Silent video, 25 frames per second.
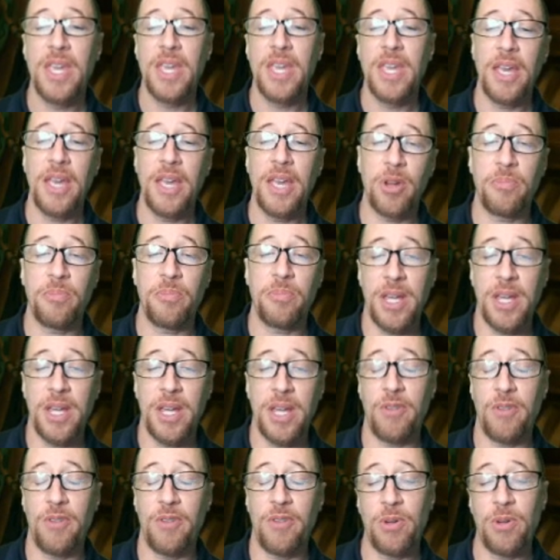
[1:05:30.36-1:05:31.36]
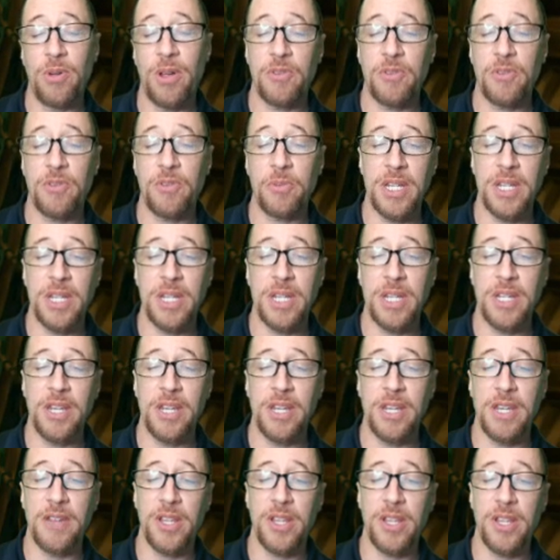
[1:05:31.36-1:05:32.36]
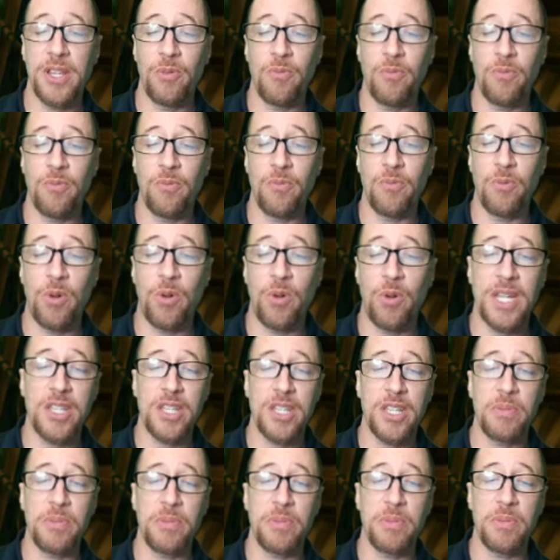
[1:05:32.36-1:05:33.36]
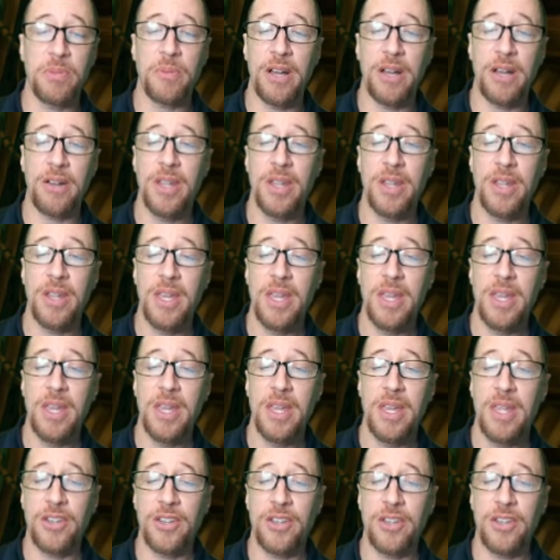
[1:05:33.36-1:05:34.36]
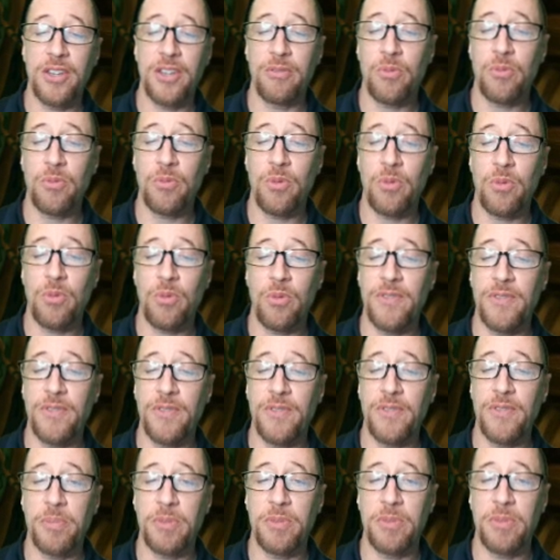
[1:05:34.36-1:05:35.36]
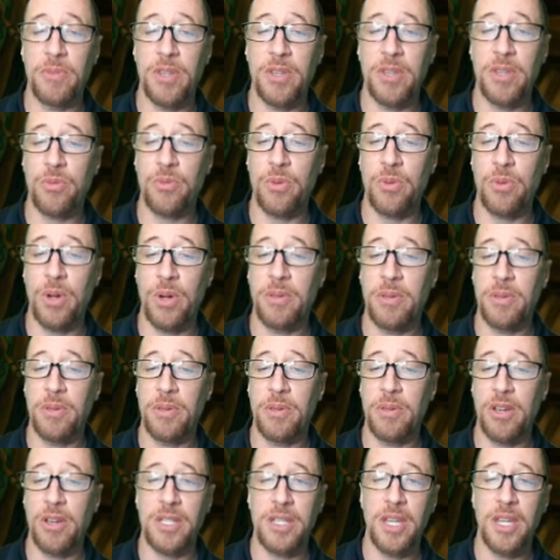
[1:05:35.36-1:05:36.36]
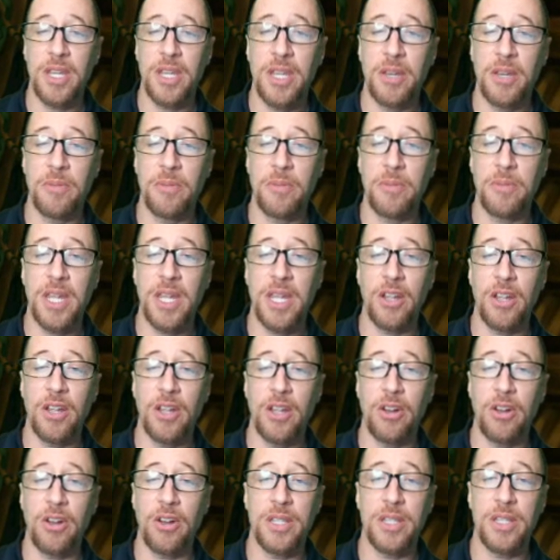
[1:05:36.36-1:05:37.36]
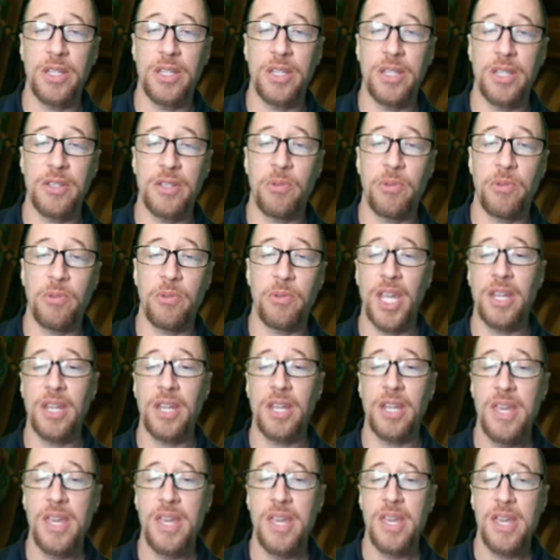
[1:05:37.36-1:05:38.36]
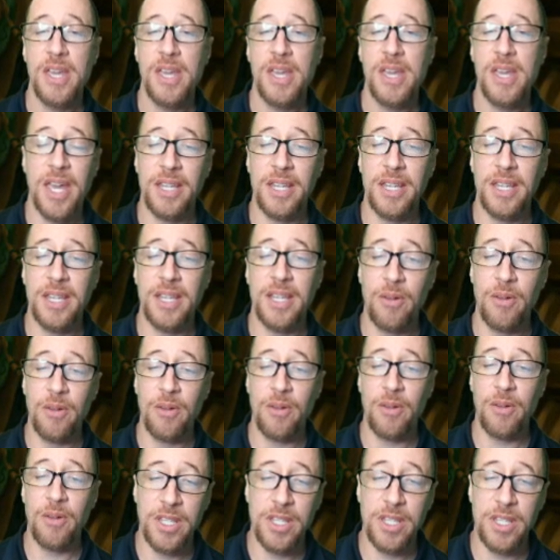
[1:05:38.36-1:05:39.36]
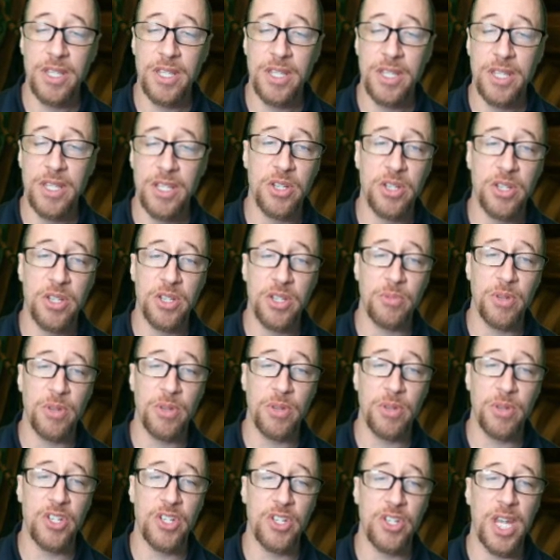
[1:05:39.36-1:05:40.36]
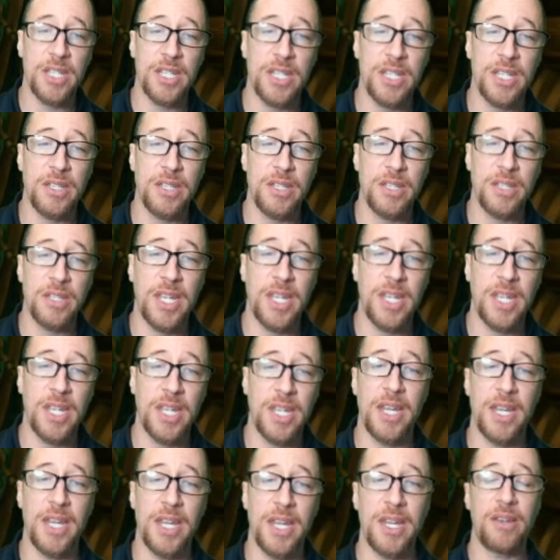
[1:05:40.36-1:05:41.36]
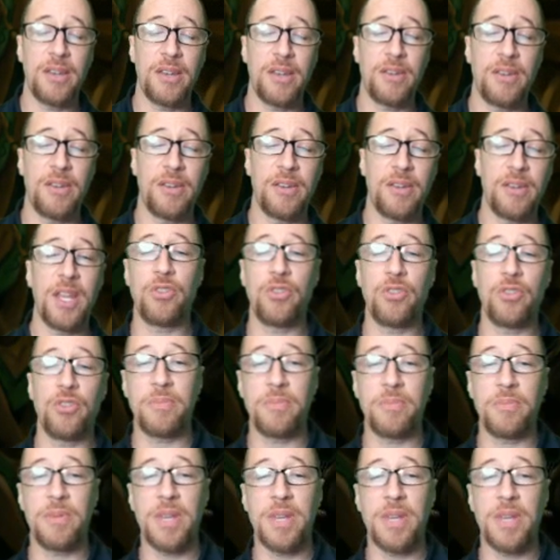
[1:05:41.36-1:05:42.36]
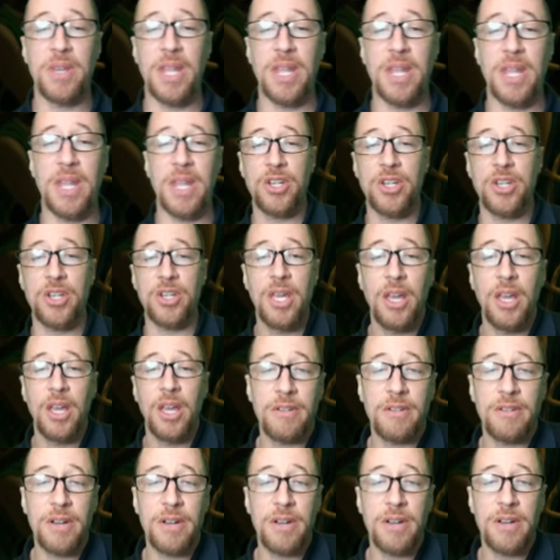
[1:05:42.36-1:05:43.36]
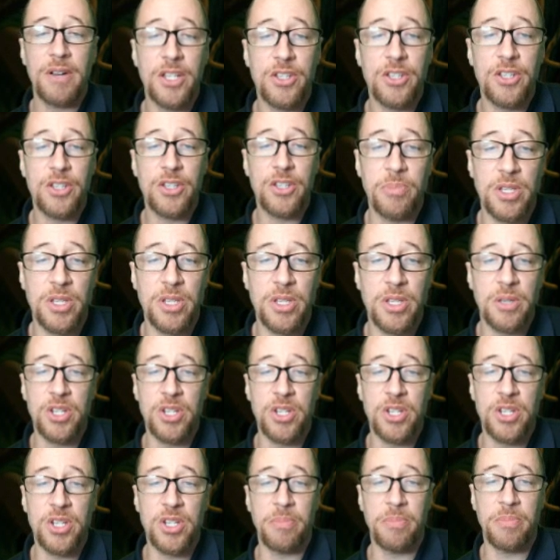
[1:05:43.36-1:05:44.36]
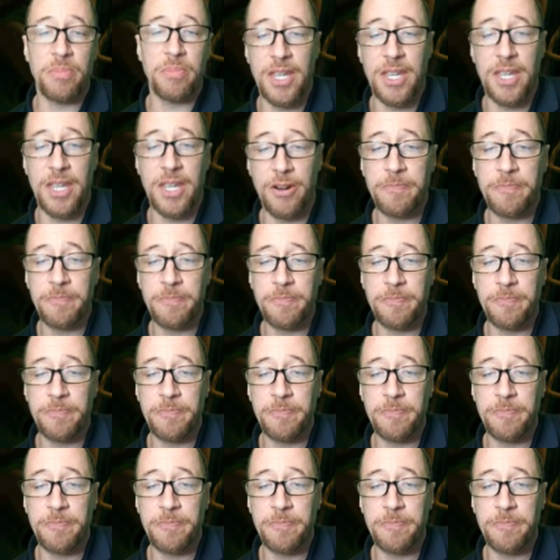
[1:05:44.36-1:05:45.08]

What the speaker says: and we're going to play, right? We have to play differently. We want to get this bishop out. I don't really want to develop him this way because he'd be hitting on this pawn chain, and I want this bishop to have a chance to get in and do some damage. All right, so he puts the bishop back here.